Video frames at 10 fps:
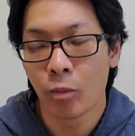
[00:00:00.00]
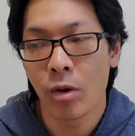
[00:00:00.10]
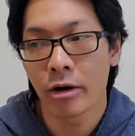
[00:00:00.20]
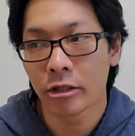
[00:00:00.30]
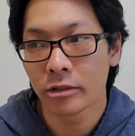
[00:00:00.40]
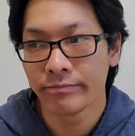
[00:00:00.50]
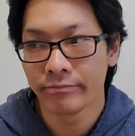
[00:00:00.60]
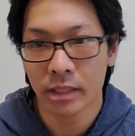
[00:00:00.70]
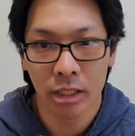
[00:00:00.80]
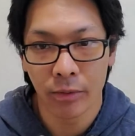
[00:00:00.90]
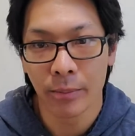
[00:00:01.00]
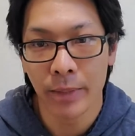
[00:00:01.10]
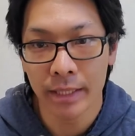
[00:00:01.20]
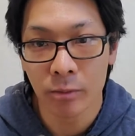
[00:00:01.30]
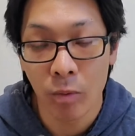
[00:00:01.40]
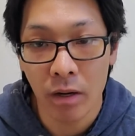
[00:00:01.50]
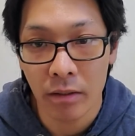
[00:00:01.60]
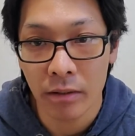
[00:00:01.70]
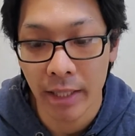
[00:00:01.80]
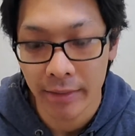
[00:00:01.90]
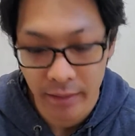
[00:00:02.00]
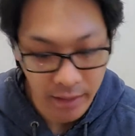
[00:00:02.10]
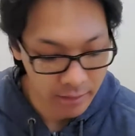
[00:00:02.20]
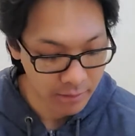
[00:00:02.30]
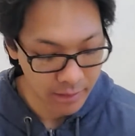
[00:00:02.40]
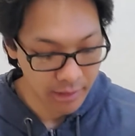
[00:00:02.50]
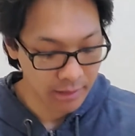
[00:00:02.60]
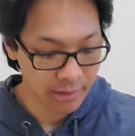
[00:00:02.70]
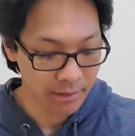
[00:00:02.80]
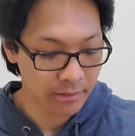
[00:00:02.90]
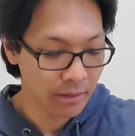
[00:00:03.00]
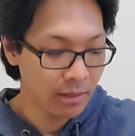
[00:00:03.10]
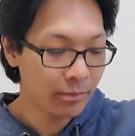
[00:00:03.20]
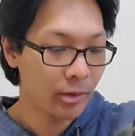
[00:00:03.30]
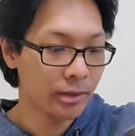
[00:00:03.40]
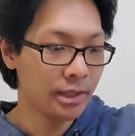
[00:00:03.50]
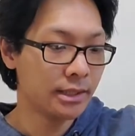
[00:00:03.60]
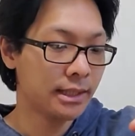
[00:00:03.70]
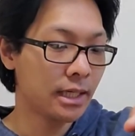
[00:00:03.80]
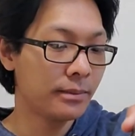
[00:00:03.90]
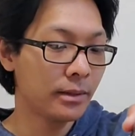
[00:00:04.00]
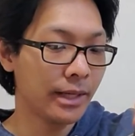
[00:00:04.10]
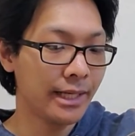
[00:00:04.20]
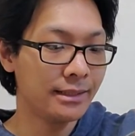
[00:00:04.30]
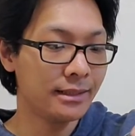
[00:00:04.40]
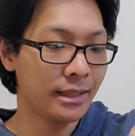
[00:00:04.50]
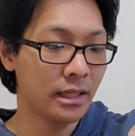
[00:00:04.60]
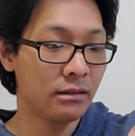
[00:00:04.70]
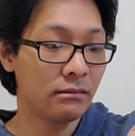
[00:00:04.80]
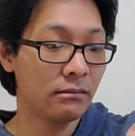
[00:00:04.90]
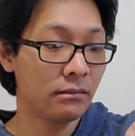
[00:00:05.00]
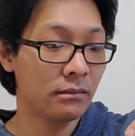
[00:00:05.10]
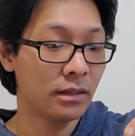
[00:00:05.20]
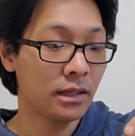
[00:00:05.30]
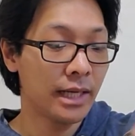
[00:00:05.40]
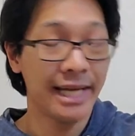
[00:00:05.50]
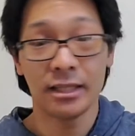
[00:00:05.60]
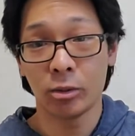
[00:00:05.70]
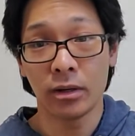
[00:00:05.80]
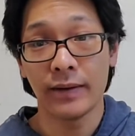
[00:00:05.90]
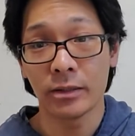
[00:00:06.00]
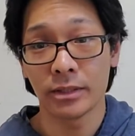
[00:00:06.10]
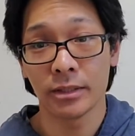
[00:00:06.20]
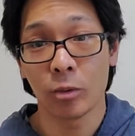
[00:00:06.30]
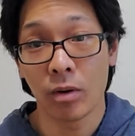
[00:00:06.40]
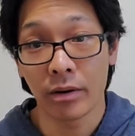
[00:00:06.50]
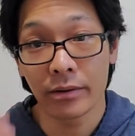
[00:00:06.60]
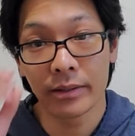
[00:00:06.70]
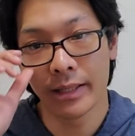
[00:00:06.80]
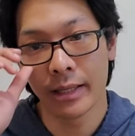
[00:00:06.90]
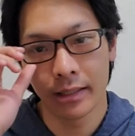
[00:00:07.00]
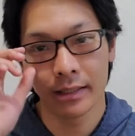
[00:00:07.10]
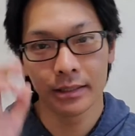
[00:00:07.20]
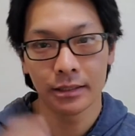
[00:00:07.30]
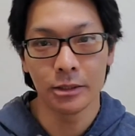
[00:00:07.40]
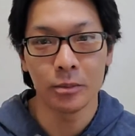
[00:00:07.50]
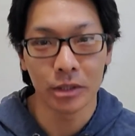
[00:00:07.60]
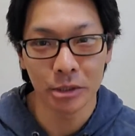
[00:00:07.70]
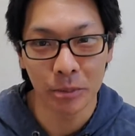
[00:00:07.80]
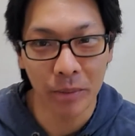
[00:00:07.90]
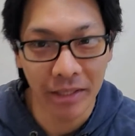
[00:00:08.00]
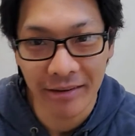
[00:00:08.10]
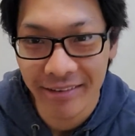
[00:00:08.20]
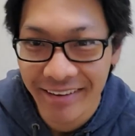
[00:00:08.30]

water, you know, the base water, I think these proteins say about 8 to 12 ounces of water. That's too much to me.